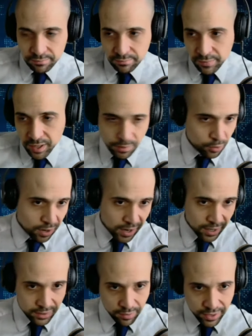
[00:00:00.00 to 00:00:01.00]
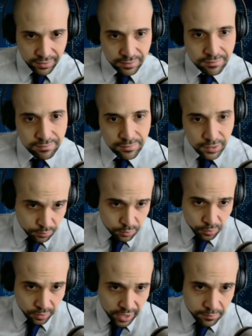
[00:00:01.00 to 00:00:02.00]
And the more highly ranked the other
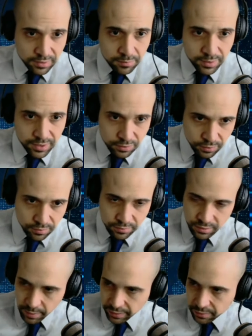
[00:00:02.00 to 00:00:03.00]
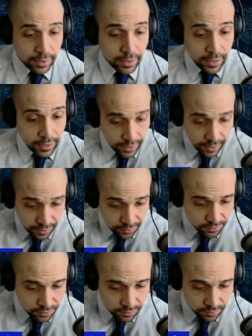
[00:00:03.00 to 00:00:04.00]
programs can be too, the better.
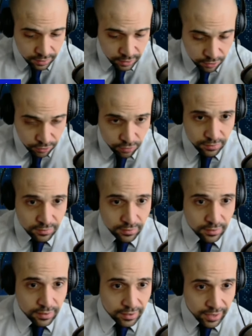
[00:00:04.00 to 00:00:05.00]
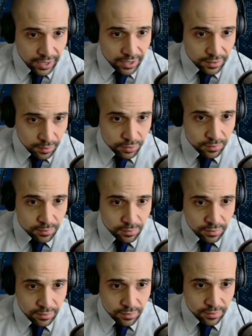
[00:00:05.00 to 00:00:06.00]
Is interest in AEW
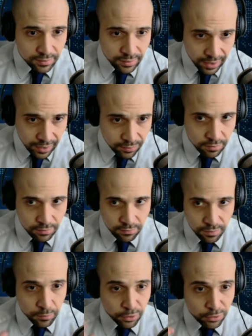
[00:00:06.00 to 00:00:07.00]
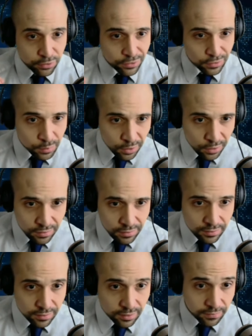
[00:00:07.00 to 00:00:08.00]
down from
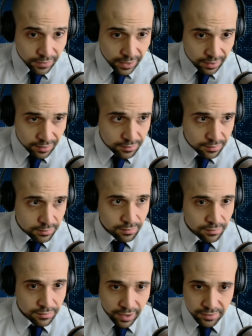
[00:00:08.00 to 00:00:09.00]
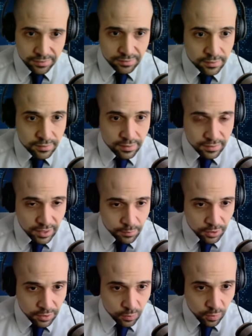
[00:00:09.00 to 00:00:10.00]
consumers, the fans? Yes. Is AEW
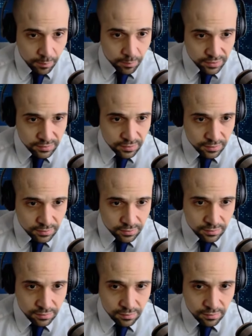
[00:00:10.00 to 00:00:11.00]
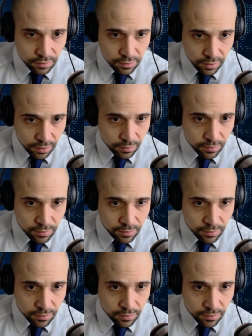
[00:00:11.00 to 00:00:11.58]
going to go out of business? No.